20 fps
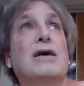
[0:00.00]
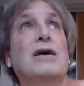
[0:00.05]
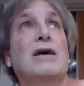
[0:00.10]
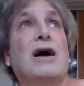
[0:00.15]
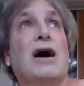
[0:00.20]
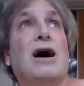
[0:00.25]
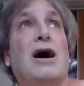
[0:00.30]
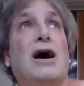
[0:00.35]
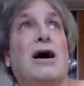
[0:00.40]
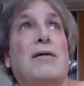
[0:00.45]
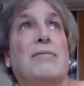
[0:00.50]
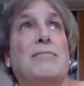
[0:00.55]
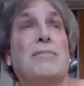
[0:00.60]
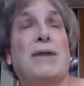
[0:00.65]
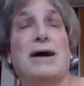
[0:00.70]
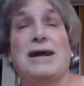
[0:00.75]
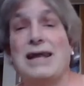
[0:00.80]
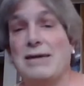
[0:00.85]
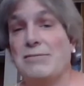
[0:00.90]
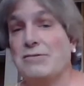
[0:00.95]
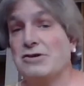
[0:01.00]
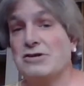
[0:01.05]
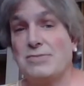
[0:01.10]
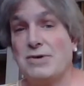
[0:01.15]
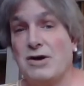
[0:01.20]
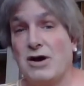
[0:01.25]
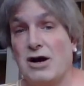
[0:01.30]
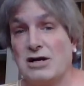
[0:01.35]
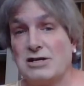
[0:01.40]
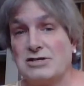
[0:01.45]
My neighbors have been
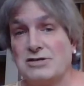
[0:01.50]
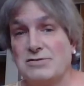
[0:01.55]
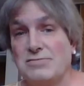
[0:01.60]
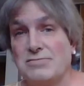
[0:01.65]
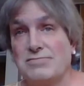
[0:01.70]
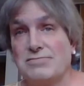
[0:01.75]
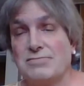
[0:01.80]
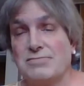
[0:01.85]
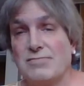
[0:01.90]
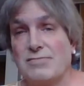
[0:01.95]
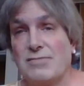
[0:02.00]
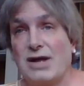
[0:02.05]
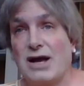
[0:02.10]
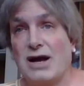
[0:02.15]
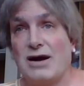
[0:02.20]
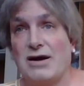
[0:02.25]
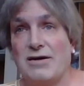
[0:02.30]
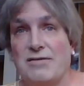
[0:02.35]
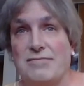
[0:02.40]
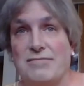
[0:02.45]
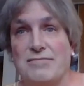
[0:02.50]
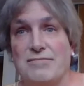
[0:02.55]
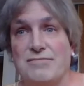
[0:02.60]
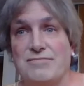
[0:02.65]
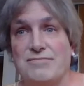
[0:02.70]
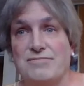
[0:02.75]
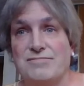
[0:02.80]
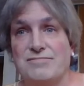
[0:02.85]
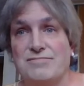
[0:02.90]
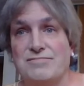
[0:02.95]
awesome.
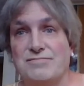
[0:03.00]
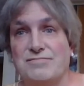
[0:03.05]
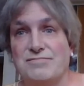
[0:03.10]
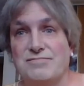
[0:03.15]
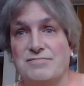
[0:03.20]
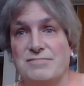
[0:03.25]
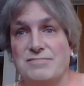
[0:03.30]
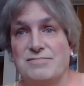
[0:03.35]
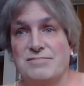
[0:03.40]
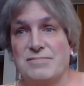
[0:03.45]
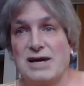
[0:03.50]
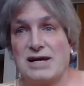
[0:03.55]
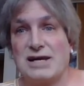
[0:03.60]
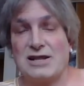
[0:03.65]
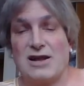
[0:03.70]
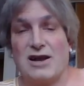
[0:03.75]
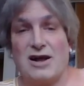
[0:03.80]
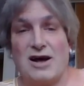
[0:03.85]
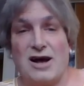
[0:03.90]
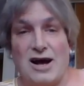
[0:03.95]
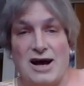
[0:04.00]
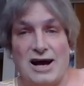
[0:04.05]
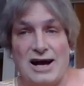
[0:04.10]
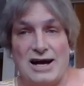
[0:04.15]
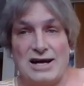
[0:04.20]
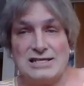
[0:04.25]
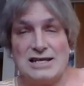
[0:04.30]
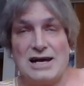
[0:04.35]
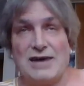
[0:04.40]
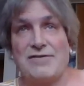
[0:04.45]
I get a lot of
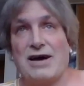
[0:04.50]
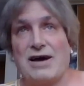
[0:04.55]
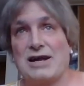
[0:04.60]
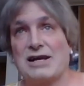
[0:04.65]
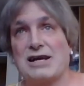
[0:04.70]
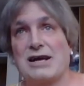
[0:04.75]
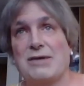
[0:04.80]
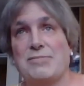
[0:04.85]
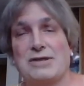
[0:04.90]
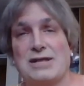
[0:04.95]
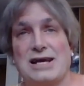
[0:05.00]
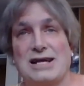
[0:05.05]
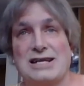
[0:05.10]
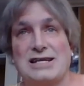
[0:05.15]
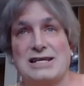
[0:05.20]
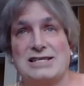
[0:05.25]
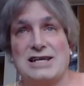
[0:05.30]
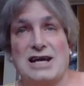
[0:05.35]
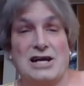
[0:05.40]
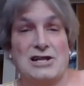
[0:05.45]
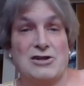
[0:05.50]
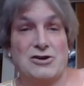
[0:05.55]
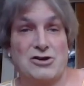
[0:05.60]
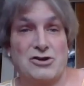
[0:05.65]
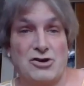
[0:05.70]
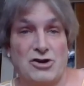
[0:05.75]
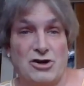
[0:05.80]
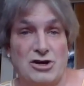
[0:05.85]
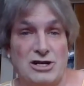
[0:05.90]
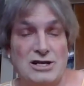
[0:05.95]
highs. I've had a couple ladies say I look
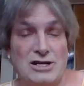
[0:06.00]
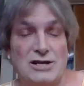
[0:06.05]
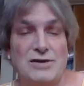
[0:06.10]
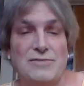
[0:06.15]
good.